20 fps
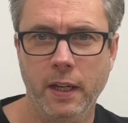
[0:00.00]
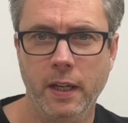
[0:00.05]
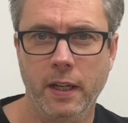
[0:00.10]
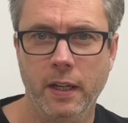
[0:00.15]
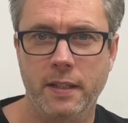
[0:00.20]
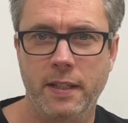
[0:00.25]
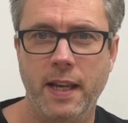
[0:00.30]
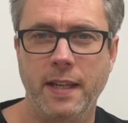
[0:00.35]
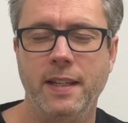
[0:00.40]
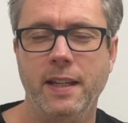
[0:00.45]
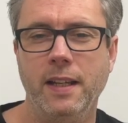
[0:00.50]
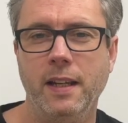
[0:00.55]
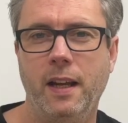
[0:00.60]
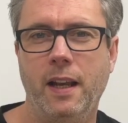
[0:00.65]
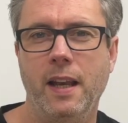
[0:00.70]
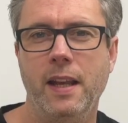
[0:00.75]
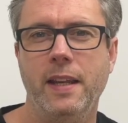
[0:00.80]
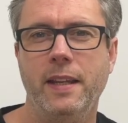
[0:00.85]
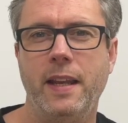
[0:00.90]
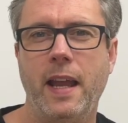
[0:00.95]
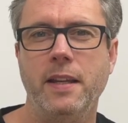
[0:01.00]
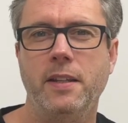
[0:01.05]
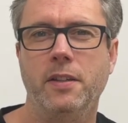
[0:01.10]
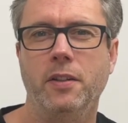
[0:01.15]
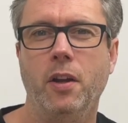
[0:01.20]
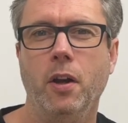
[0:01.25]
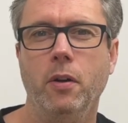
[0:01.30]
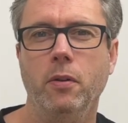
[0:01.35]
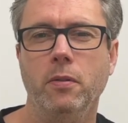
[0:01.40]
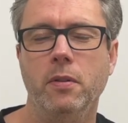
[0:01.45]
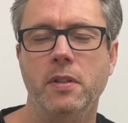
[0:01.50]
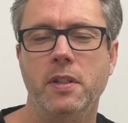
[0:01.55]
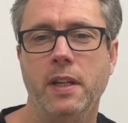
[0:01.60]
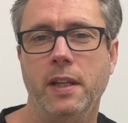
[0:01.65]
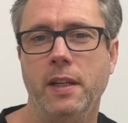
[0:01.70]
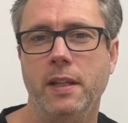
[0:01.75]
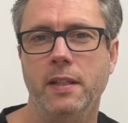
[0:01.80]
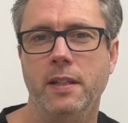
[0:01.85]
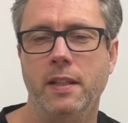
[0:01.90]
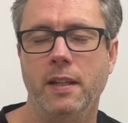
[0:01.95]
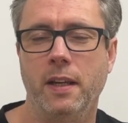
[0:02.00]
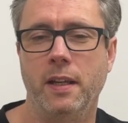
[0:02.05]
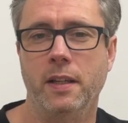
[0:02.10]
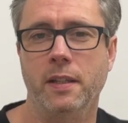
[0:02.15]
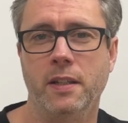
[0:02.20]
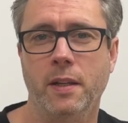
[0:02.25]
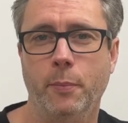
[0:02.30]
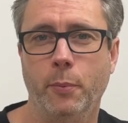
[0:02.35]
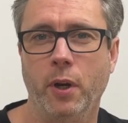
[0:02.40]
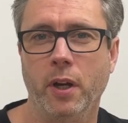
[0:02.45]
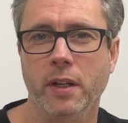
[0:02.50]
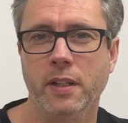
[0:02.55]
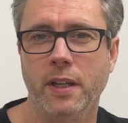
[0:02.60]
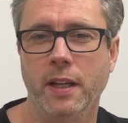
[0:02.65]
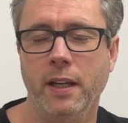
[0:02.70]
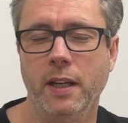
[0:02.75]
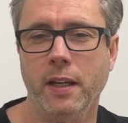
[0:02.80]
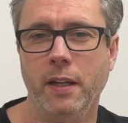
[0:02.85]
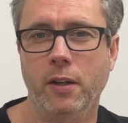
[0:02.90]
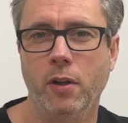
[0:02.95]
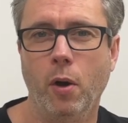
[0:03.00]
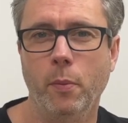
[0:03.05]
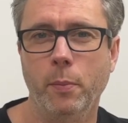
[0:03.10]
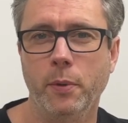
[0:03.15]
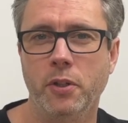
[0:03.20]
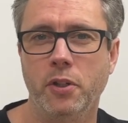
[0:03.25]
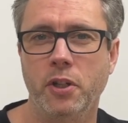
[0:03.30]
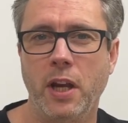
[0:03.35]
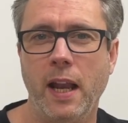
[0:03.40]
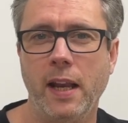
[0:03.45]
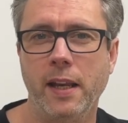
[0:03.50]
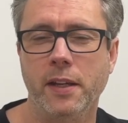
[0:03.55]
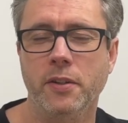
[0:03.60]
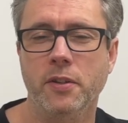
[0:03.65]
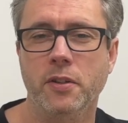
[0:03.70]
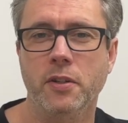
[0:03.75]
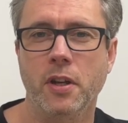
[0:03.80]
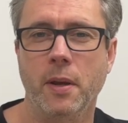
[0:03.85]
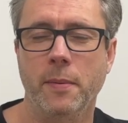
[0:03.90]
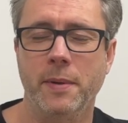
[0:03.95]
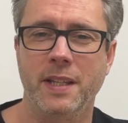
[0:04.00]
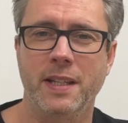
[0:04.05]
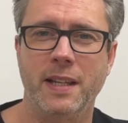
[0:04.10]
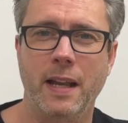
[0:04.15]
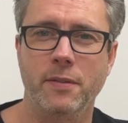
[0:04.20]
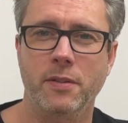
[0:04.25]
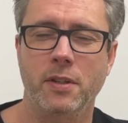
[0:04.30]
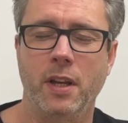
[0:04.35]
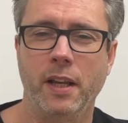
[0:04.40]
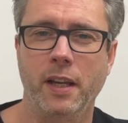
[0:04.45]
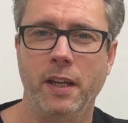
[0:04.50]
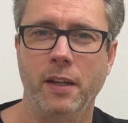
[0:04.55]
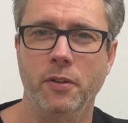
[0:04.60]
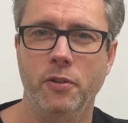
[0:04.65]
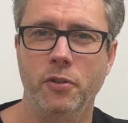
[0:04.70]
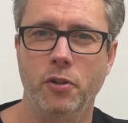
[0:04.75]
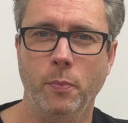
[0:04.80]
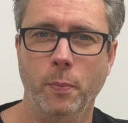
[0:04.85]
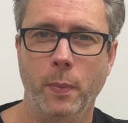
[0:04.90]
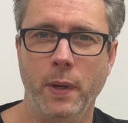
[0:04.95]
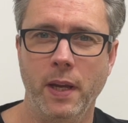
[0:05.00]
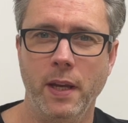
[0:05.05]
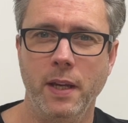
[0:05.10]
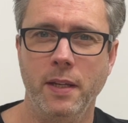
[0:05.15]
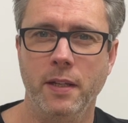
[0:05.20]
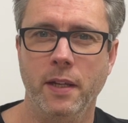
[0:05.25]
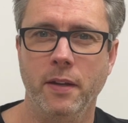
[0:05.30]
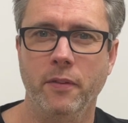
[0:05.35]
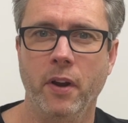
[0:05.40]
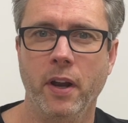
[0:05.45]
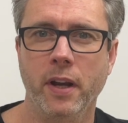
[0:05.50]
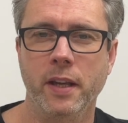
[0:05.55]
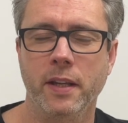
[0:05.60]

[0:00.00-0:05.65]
Setting clear data goals is a surprisingly common challenge, and it sounds like it should be easy, right?